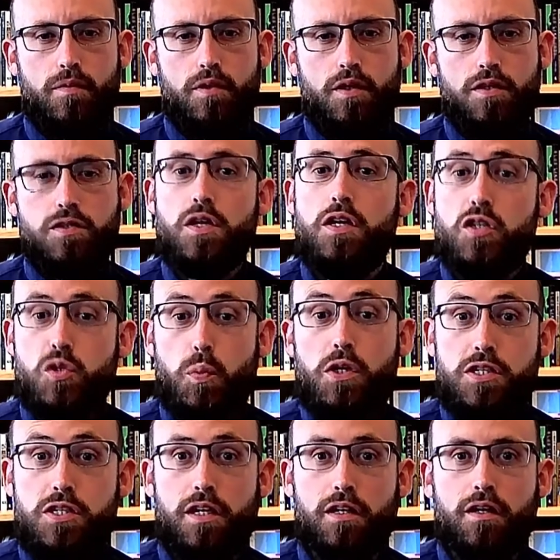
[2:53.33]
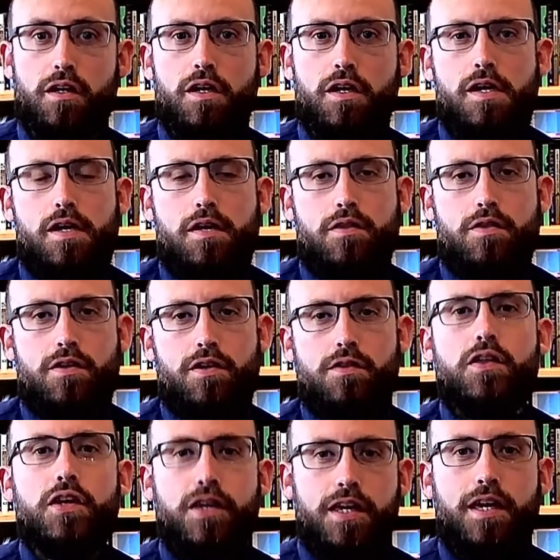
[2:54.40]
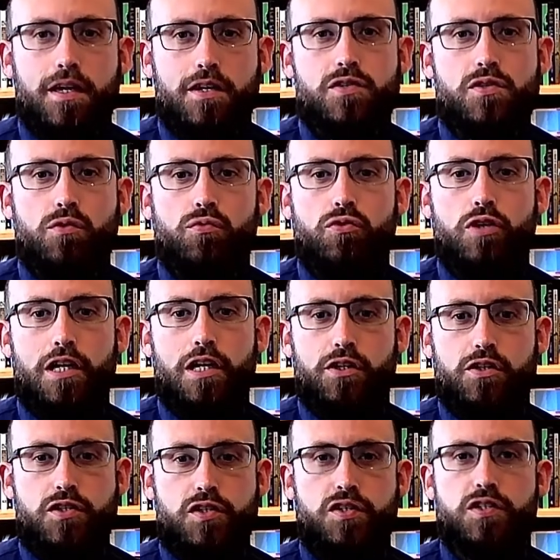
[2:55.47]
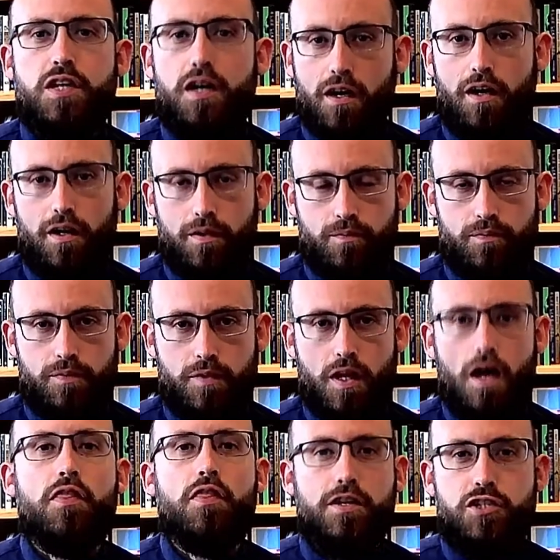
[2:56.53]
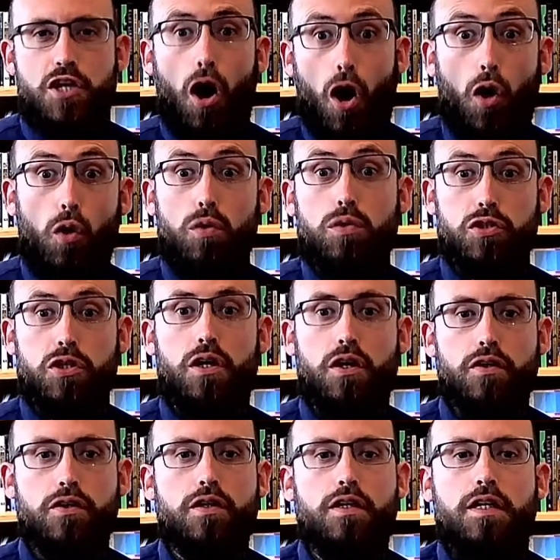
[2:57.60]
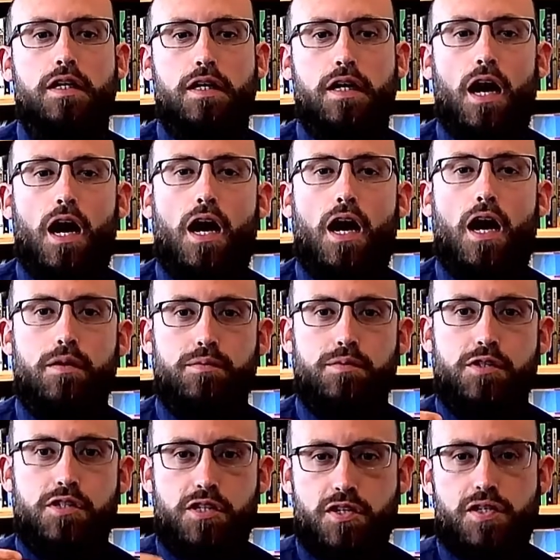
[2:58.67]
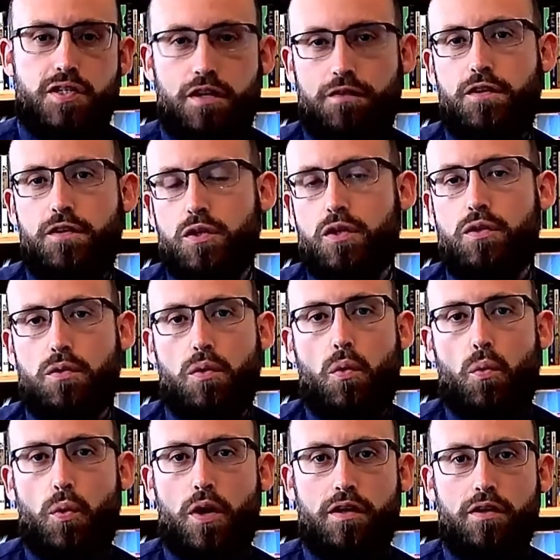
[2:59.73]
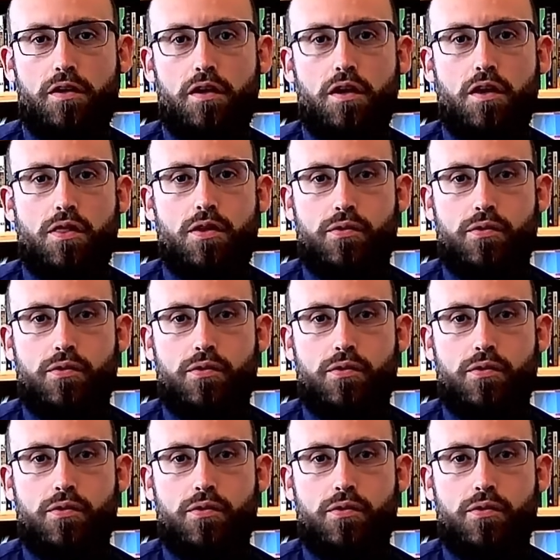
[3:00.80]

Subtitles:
So in sprinting, the key is a really good start and then to hold on and to see if you can win the